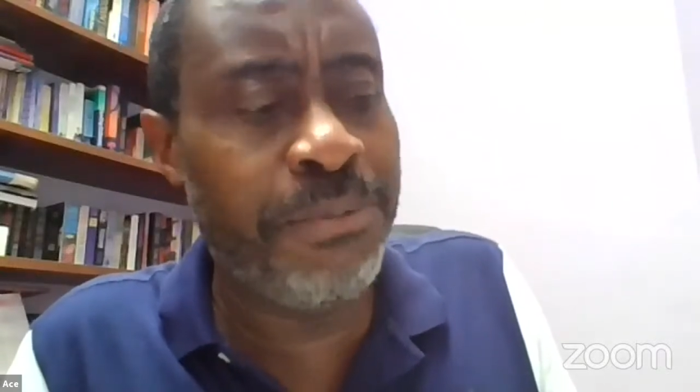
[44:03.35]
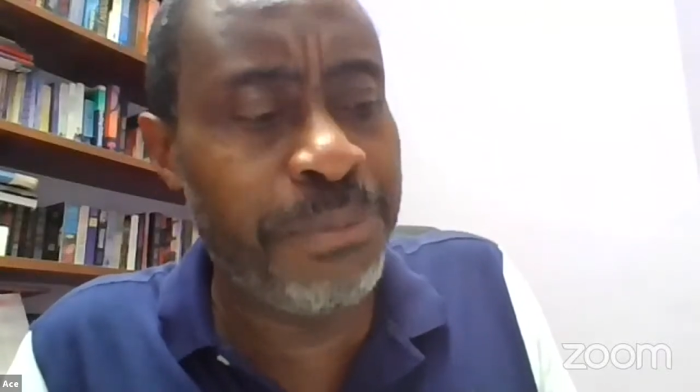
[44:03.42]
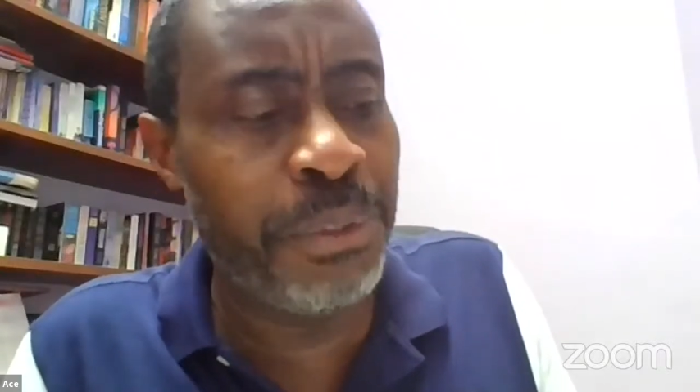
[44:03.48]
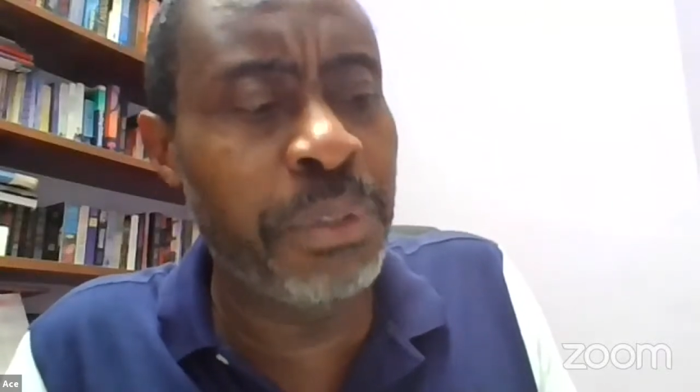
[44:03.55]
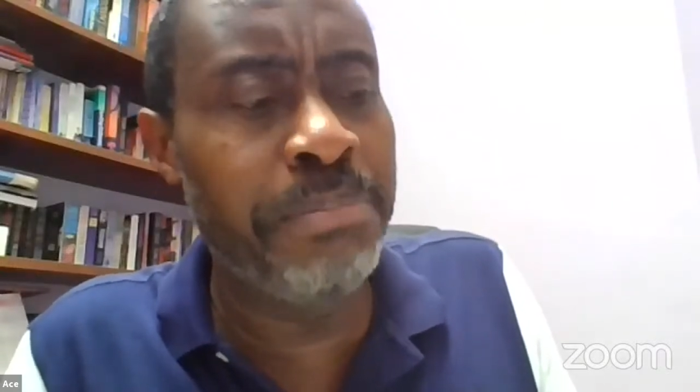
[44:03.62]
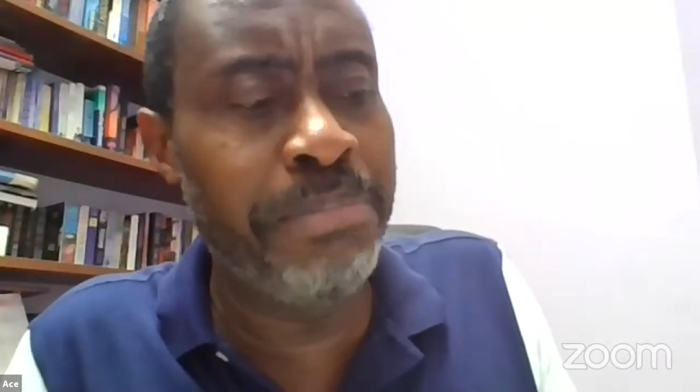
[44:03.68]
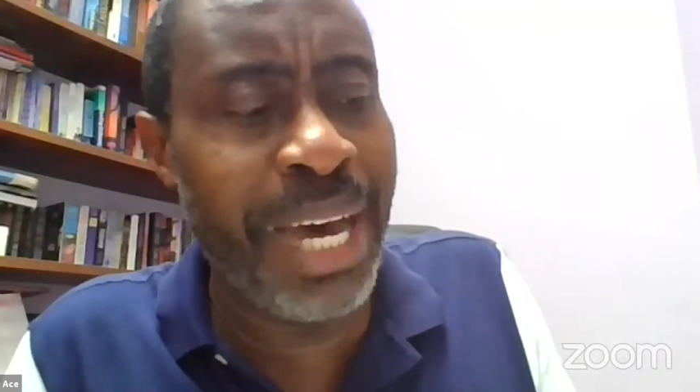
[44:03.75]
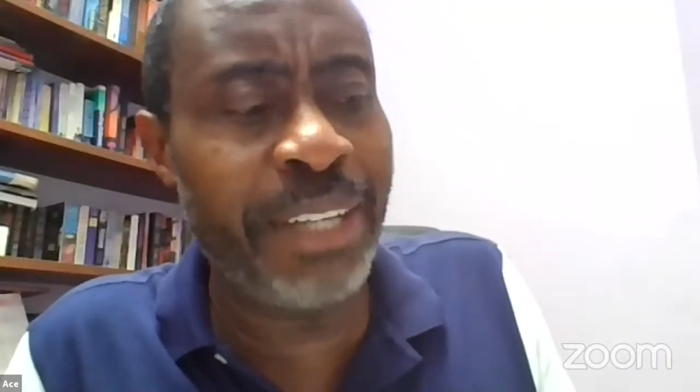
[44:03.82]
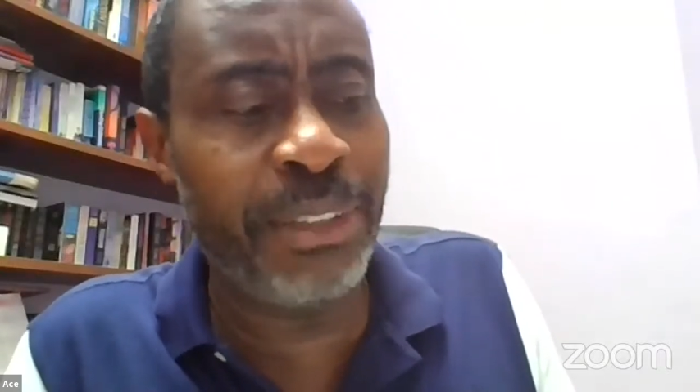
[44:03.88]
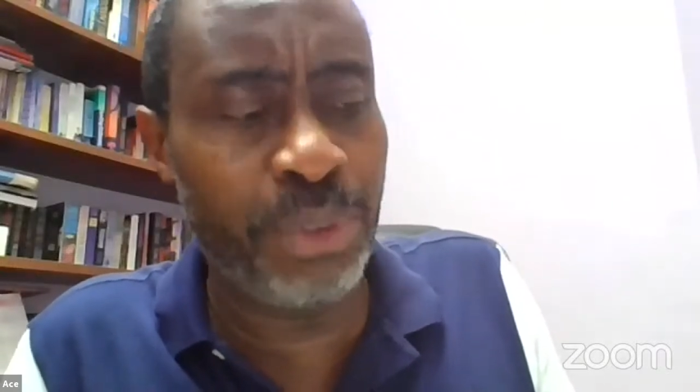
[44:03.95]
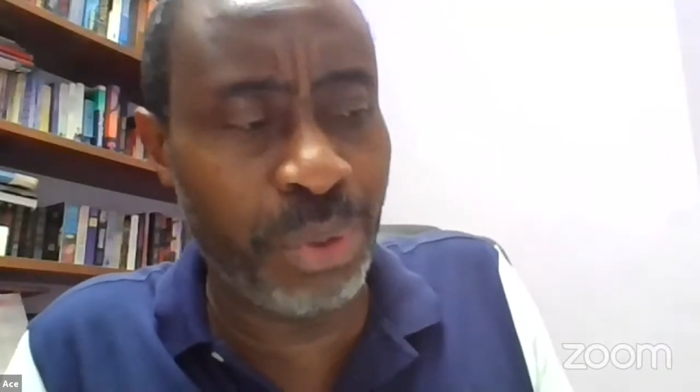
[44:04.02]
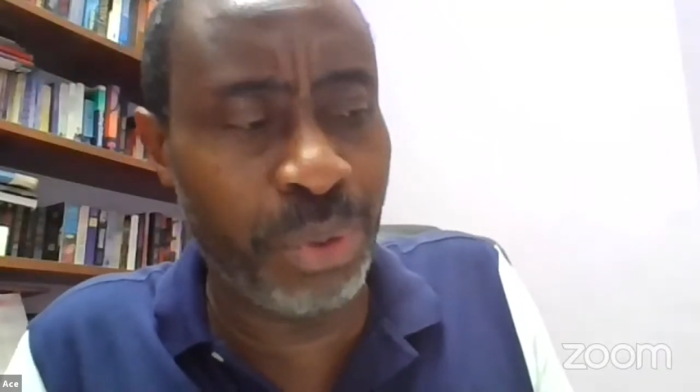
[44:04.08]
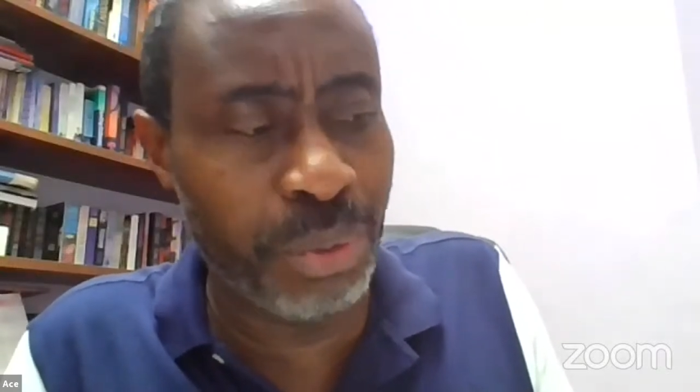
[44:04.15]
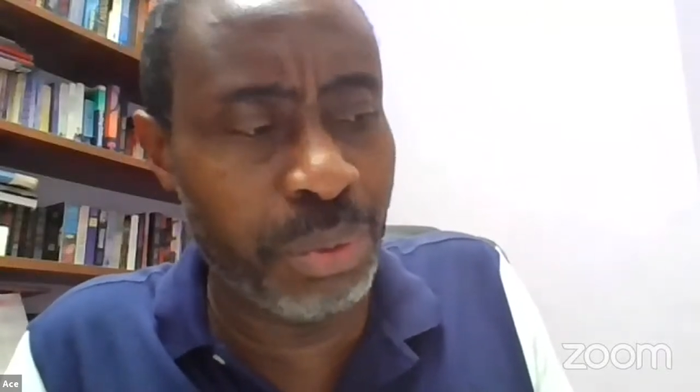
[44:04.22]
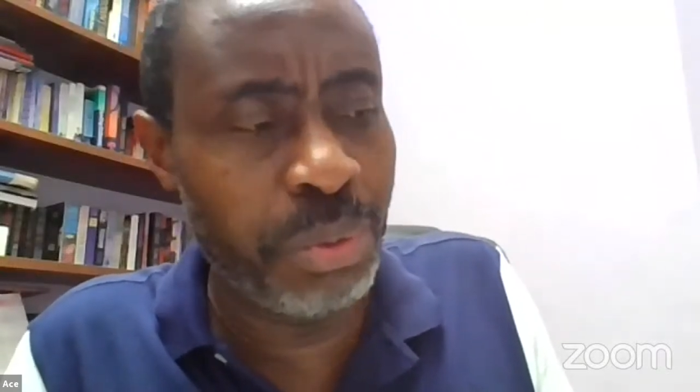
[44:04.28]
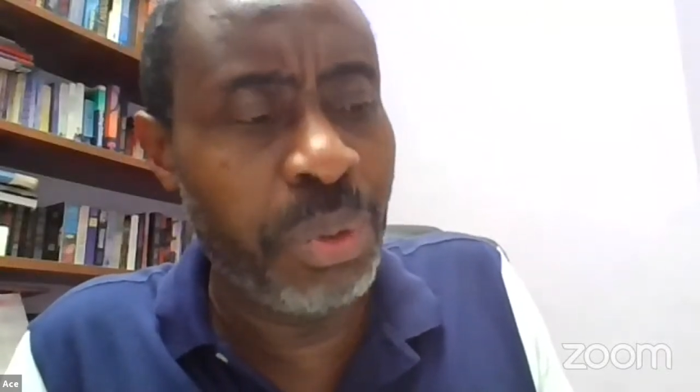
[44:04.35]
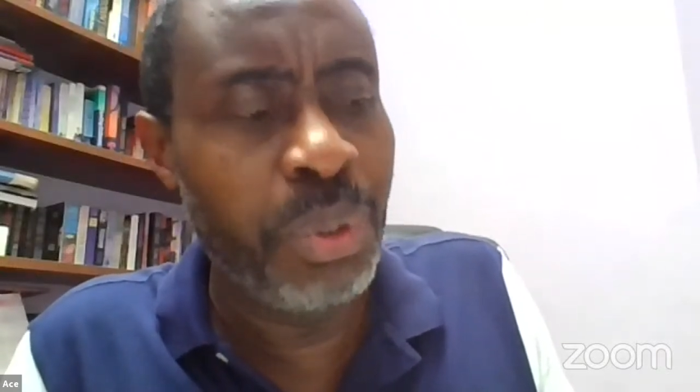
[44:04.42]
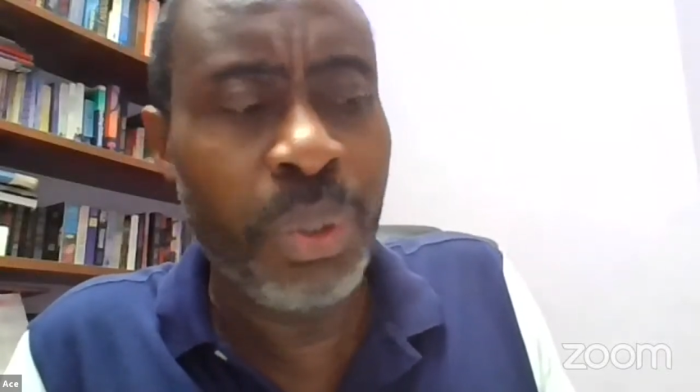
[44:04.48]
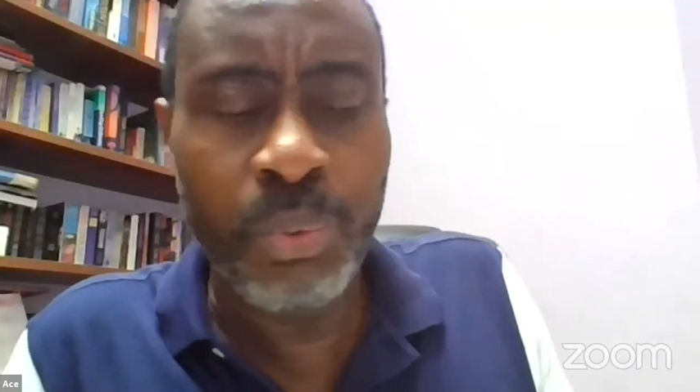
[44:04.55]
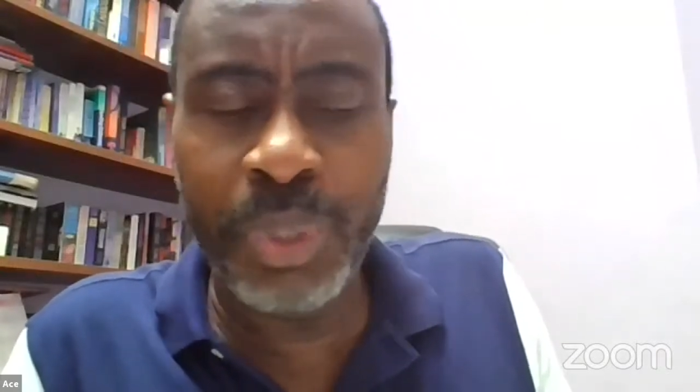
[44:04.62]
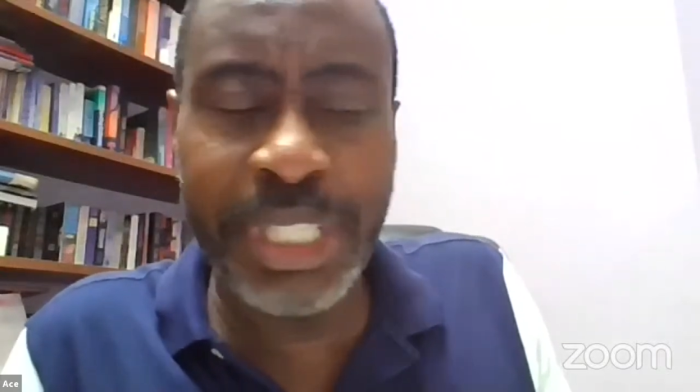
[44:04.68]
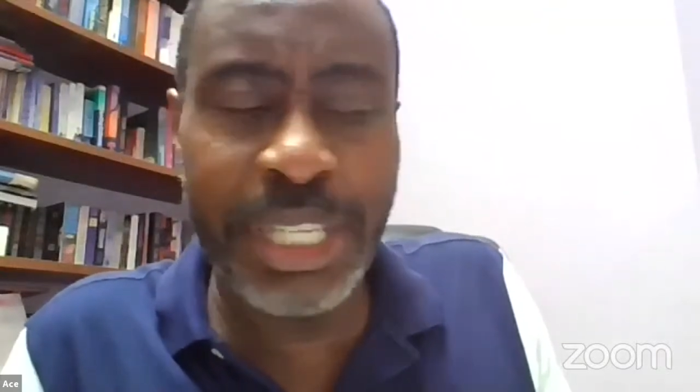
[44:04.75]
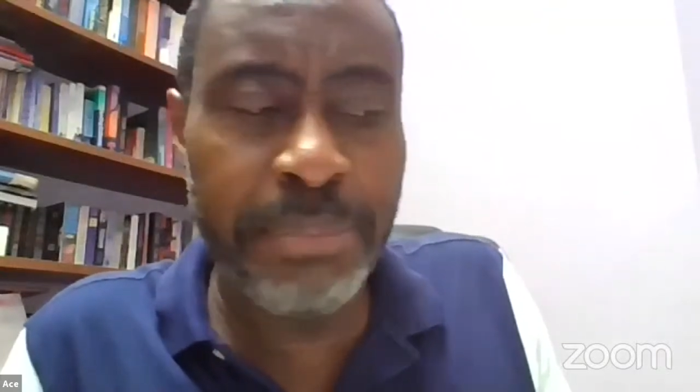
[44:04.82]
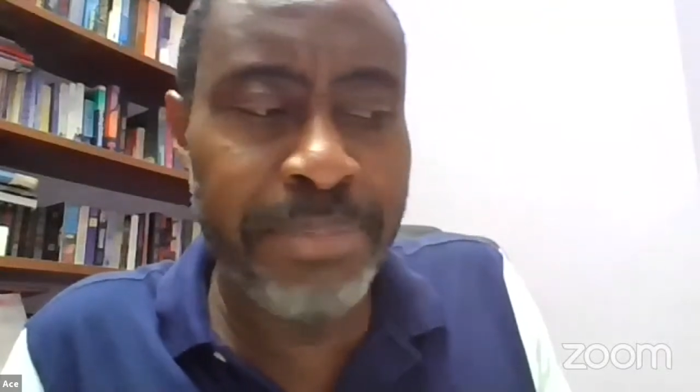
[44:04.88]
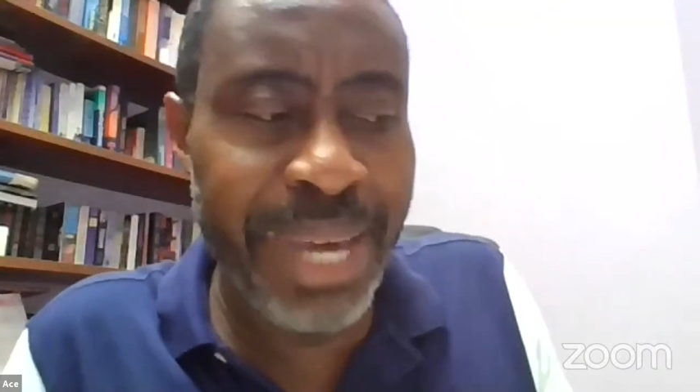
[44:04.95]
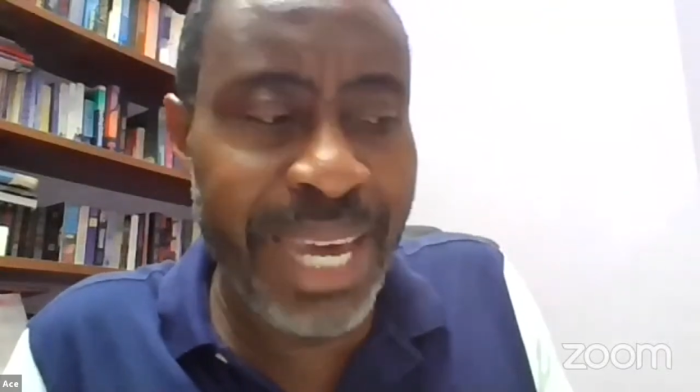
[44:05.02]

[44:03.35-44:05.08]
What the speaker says: full bag too. What a